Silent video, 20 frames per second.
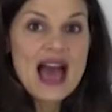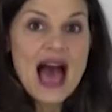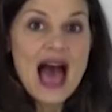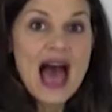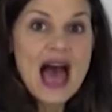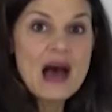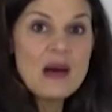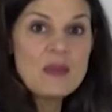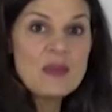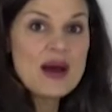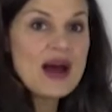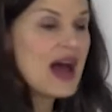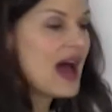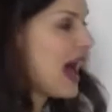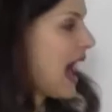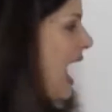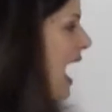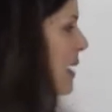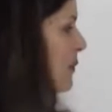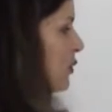up,
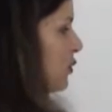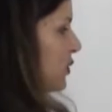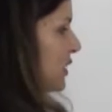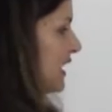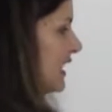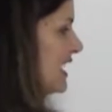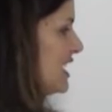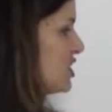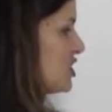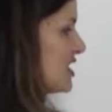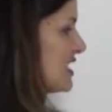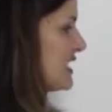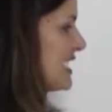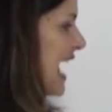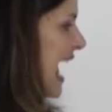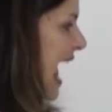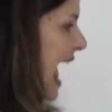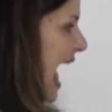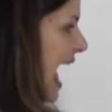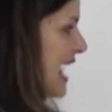I'm really just
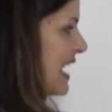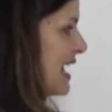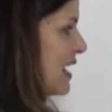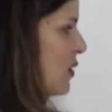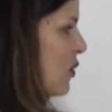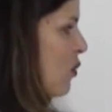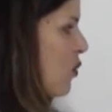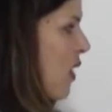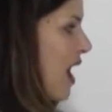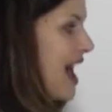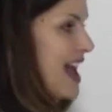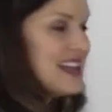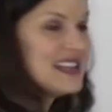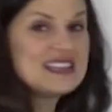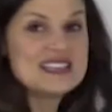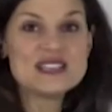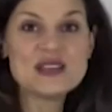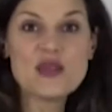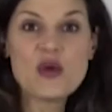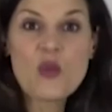adding 1
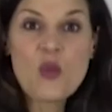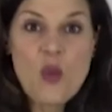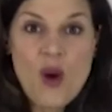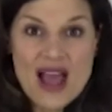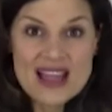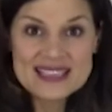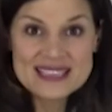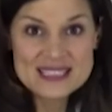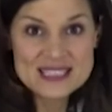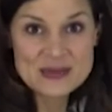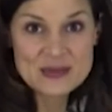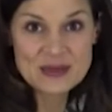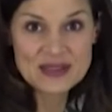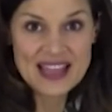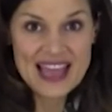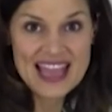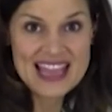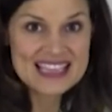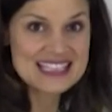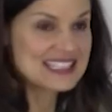to the ones
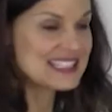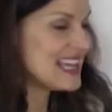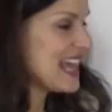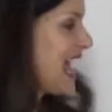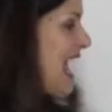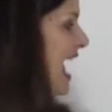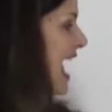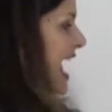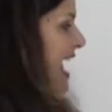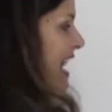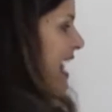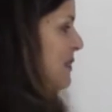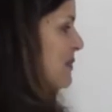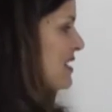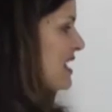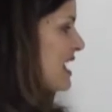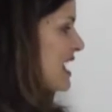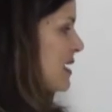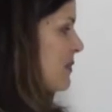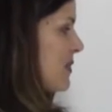place, and I'm
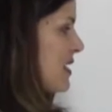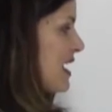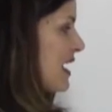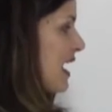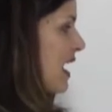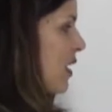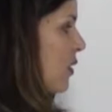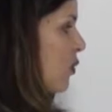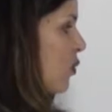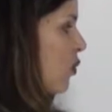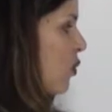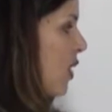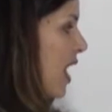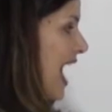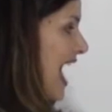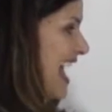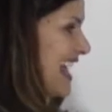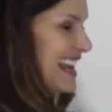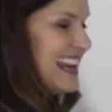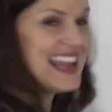keeping a
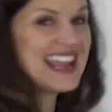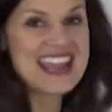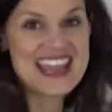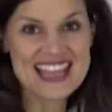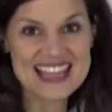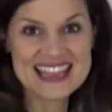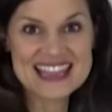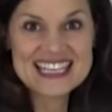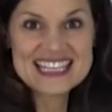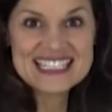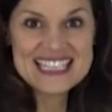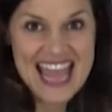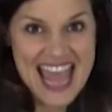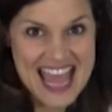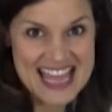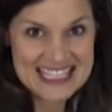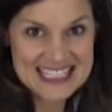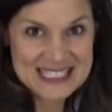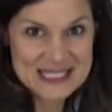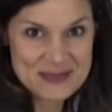1 in the
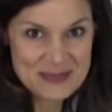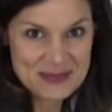tens